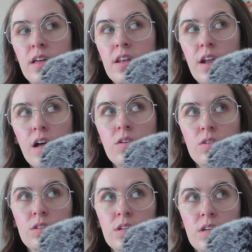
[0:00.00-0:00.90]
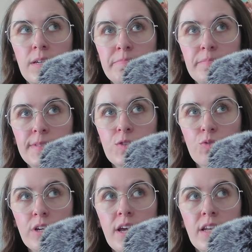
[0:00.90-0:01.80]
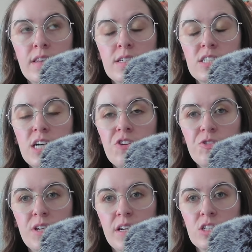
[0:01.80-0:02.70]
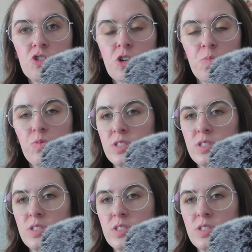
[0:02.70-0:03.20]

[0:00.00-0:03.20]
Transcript: not only created the Shadow Daddy trope,